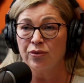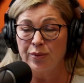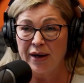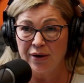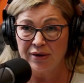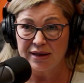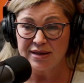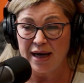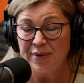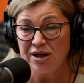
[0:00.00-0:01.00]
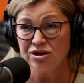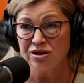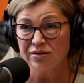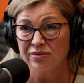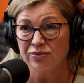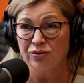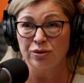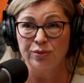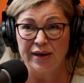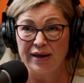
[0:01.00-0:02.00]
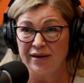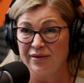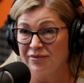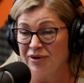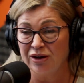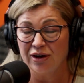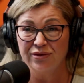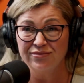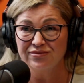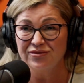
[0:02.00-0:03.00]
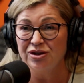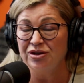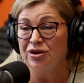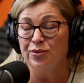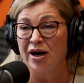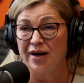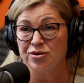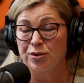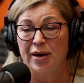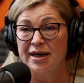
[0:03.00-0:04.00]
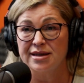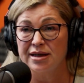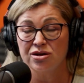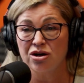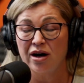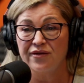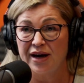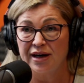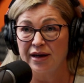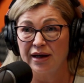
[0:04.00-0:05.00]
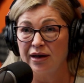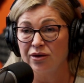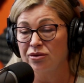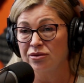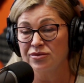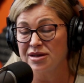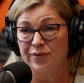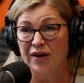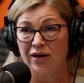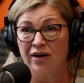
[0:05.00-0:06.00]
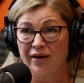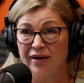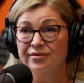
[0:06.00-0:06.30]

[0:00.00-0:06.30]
Repairing the damage will be, you might have to replace the entire vanity or something like that.